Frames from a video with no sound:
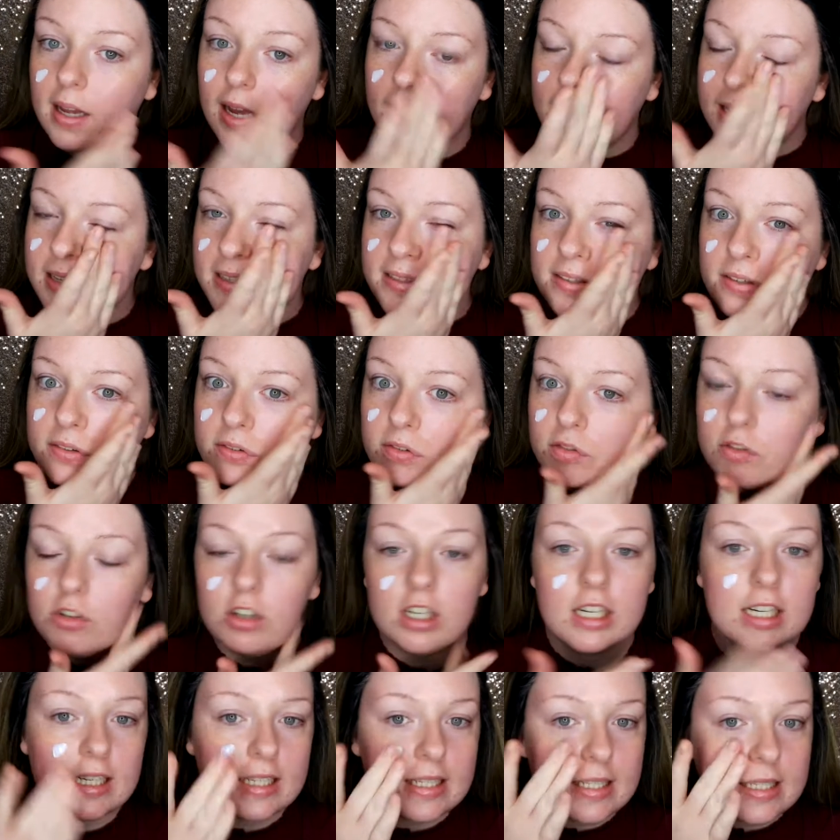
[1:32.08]
And it's
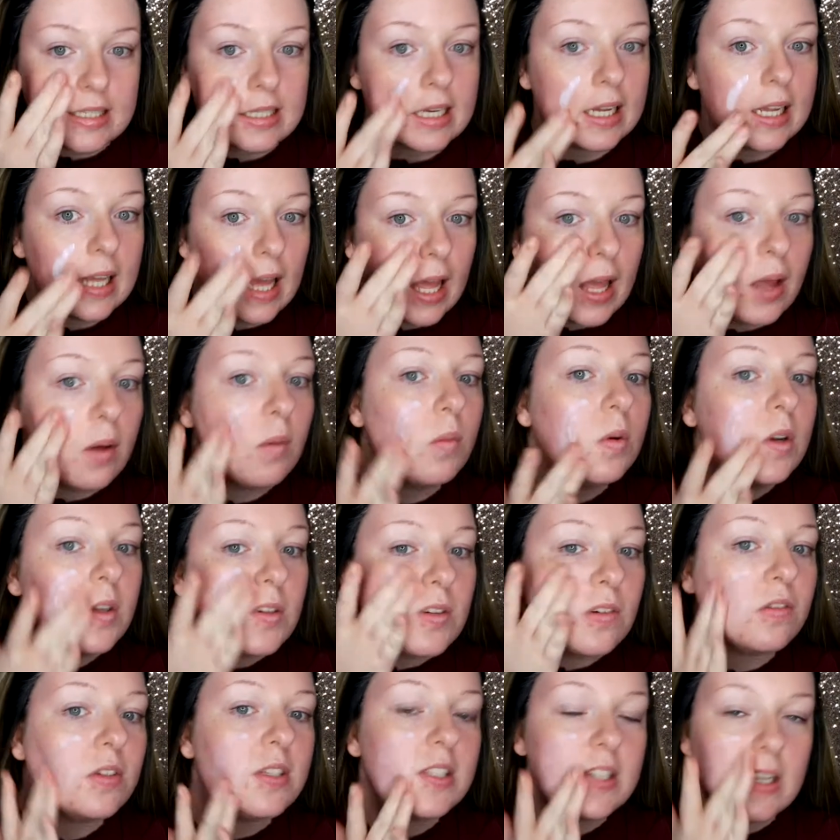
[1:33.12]
really sticky,
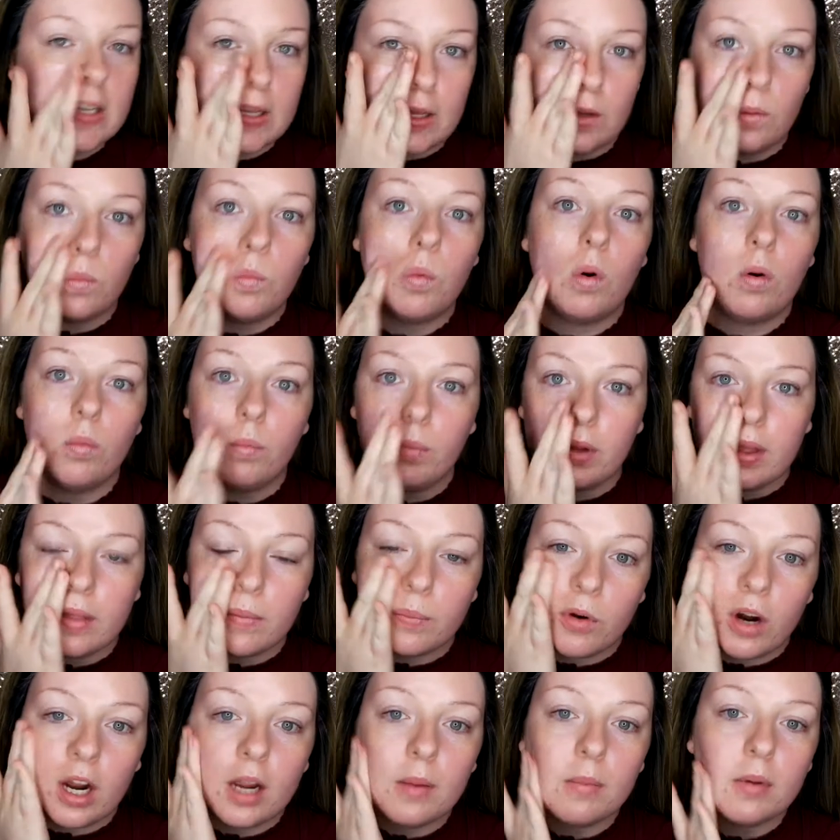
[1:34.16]
which obviously you want with a
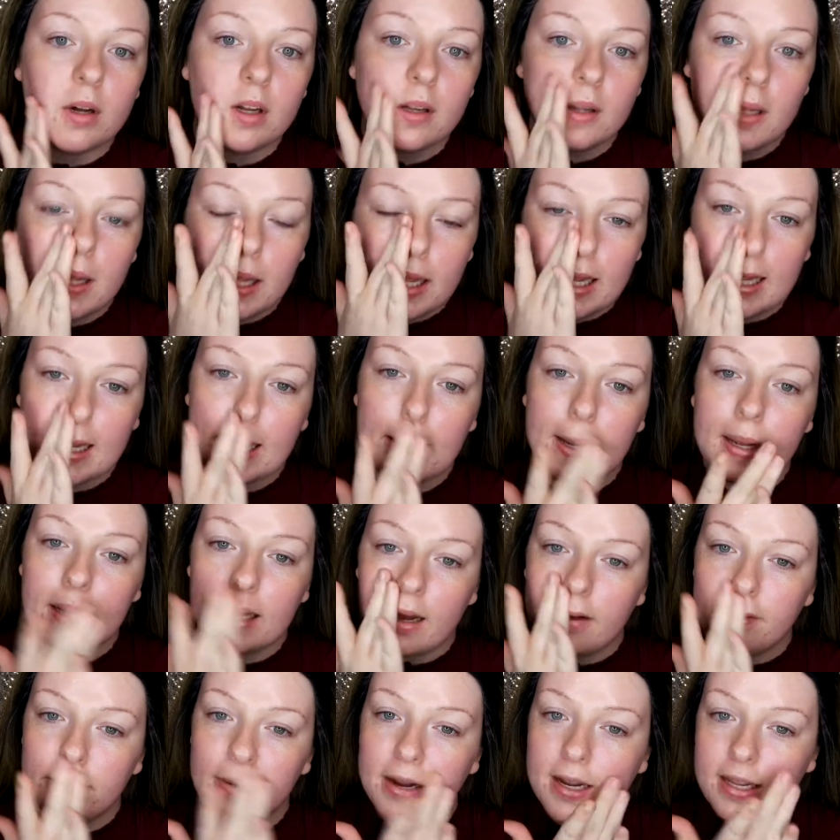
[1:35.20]
primer.
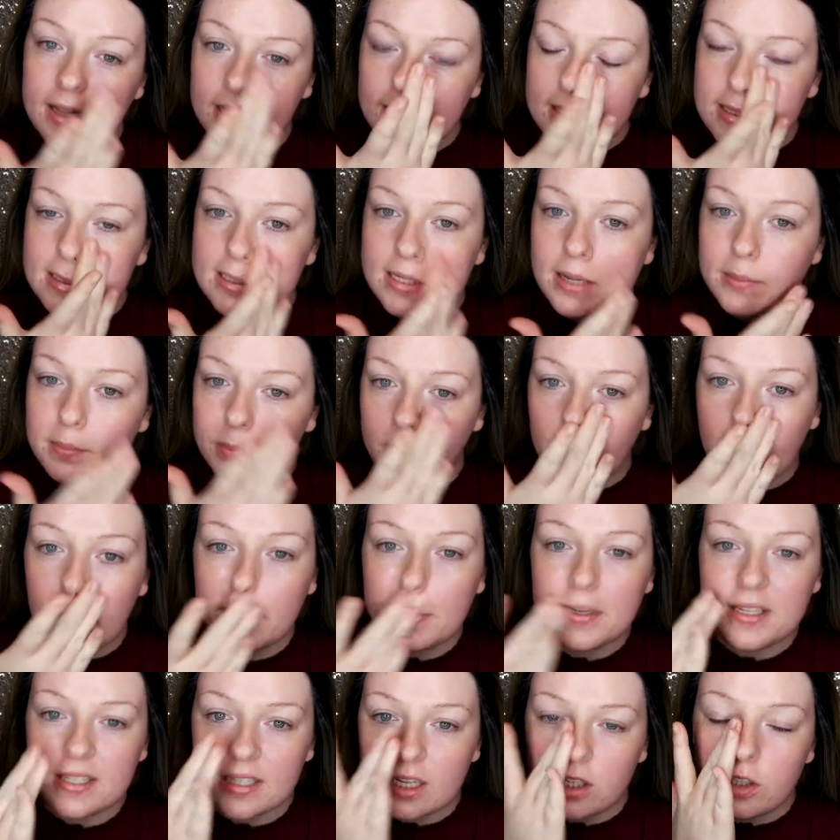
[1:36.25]
I find that some
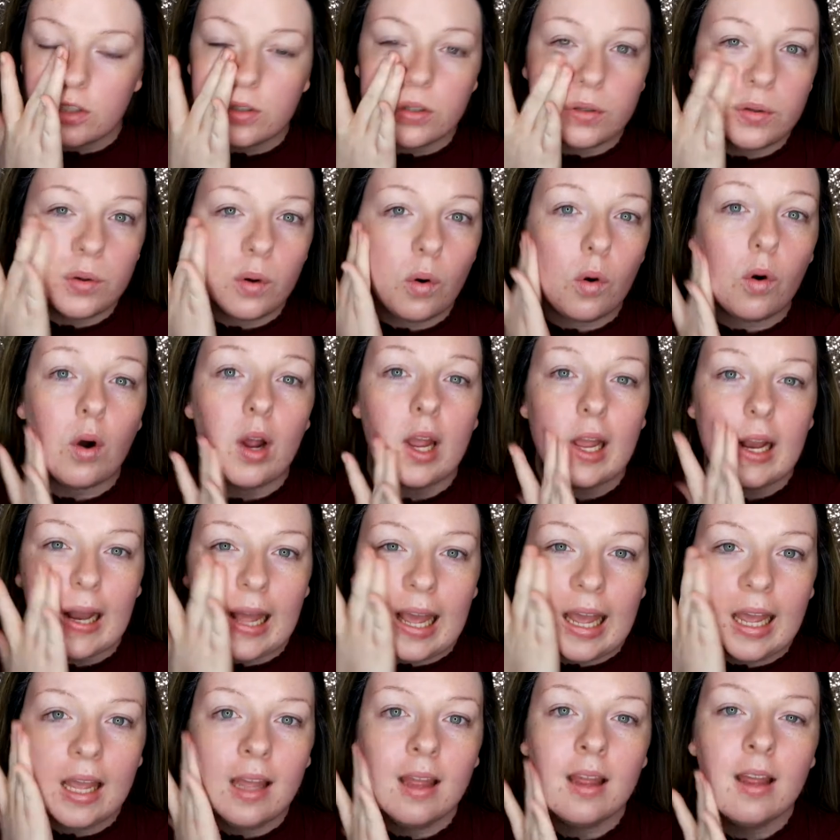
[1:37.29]
primers are too
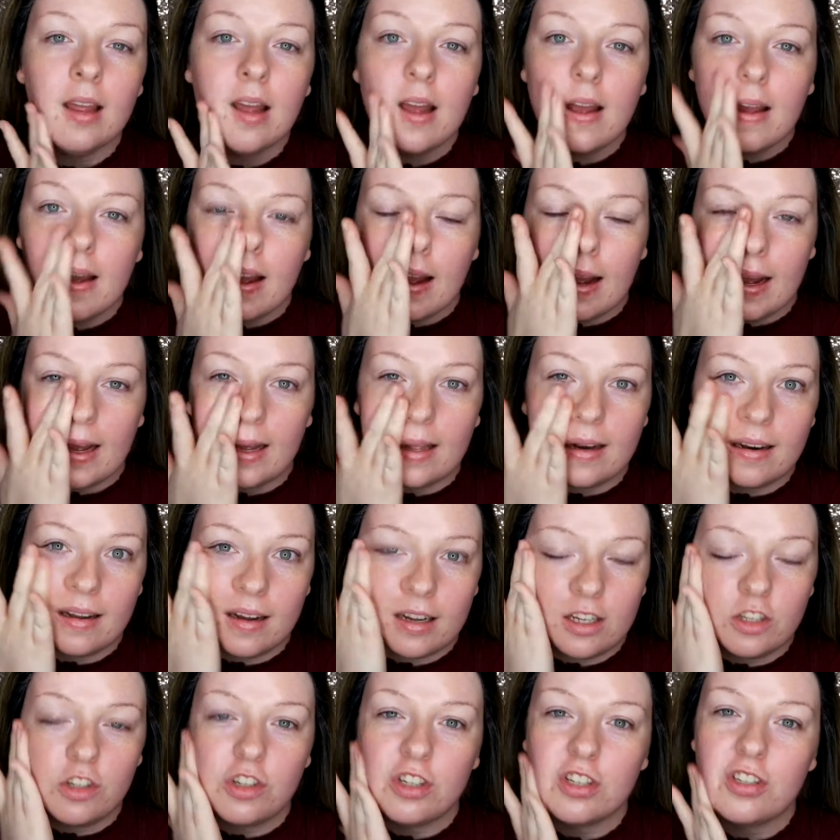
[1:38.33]
oily and
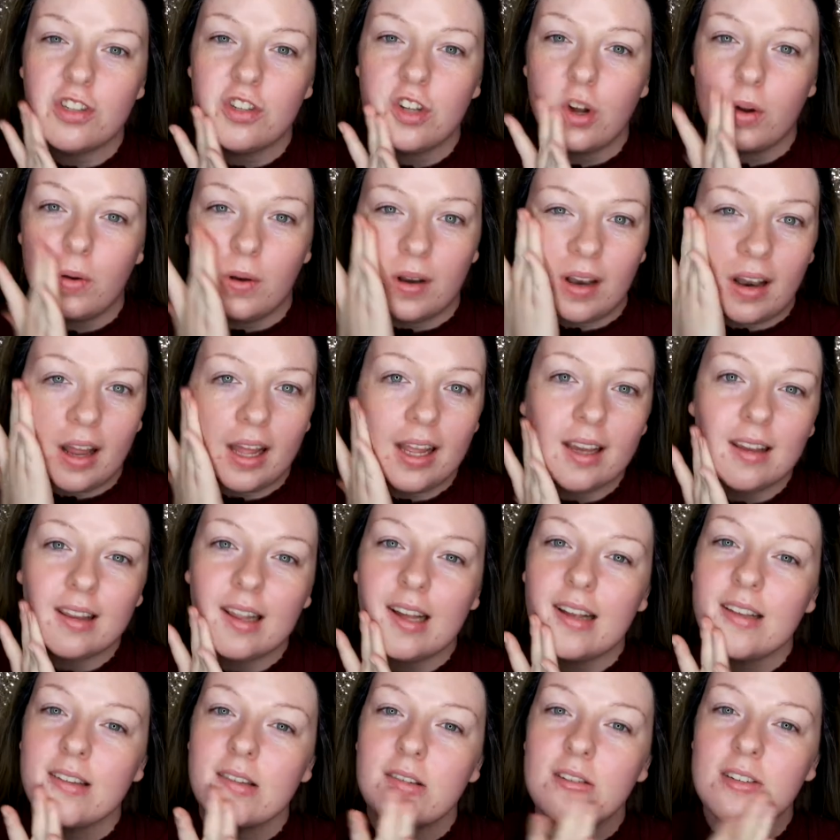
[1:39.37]
I just don't like
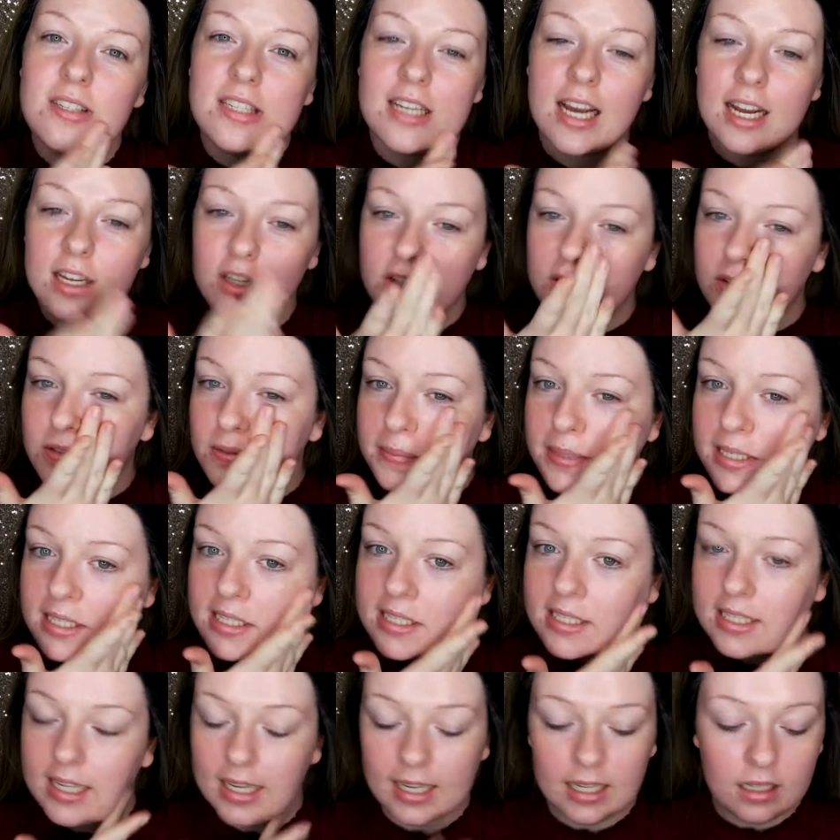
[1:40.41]
that sort of texture on my
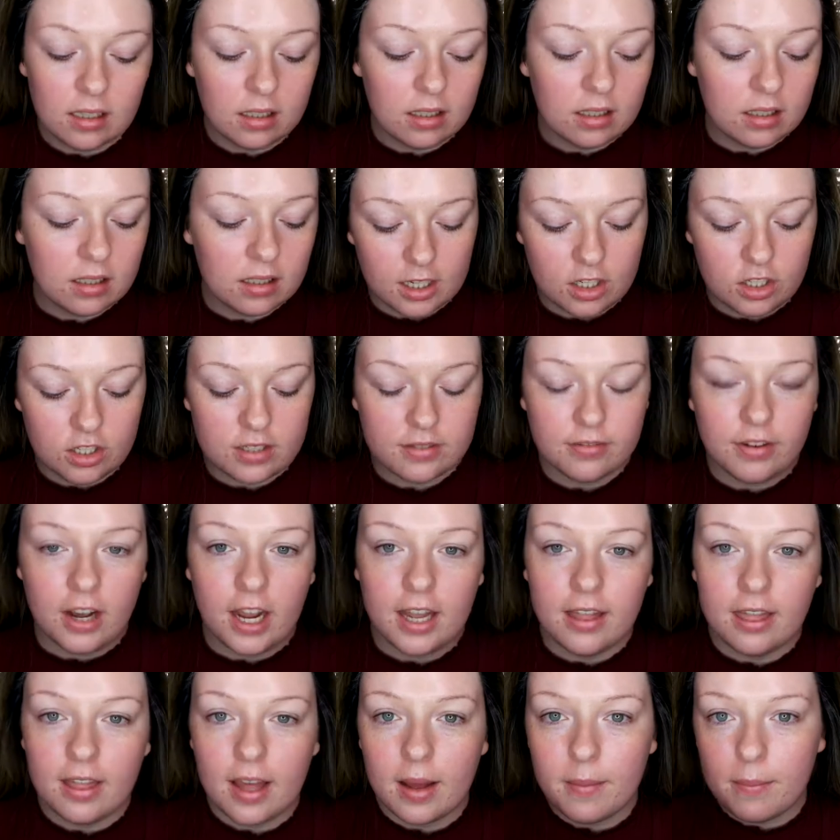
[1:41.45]
skin. I just
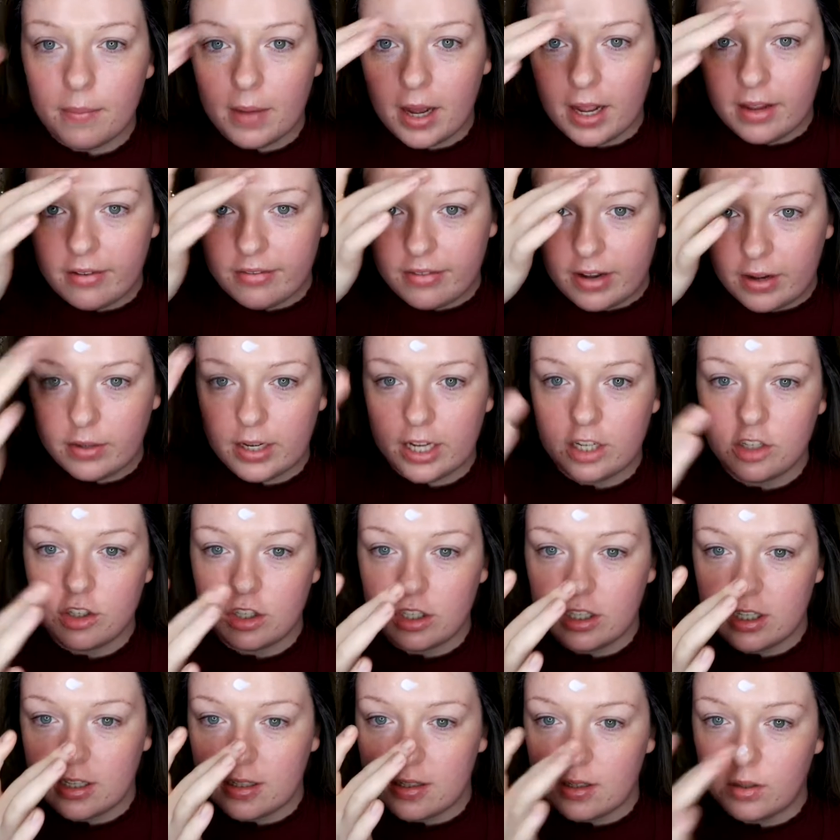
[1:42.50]
find that my
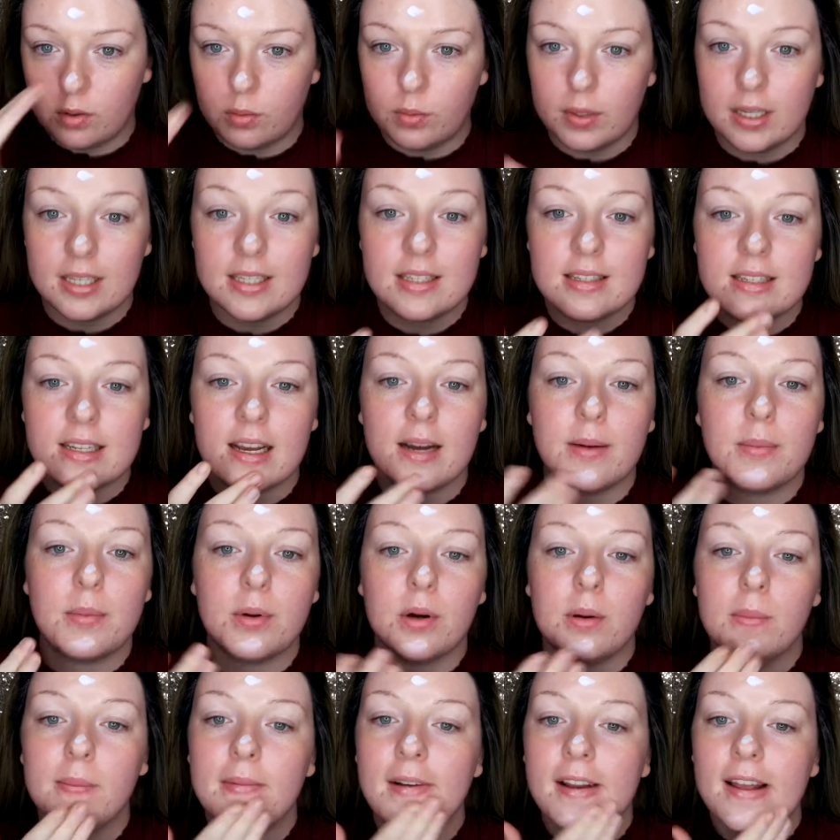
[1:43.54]
foundation doesn't always set
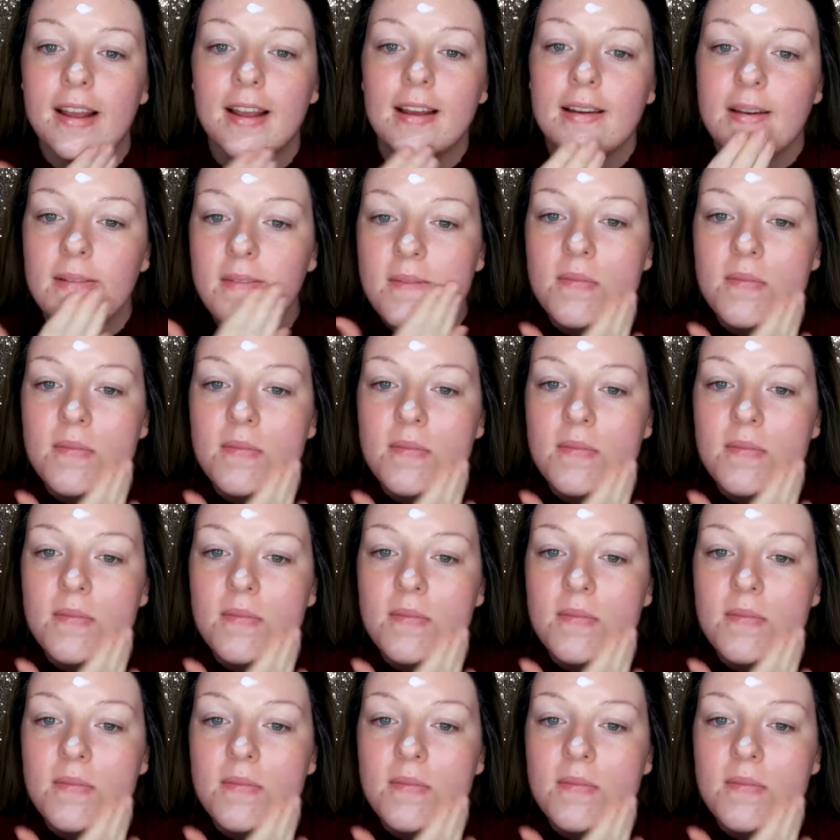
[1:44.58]
properly.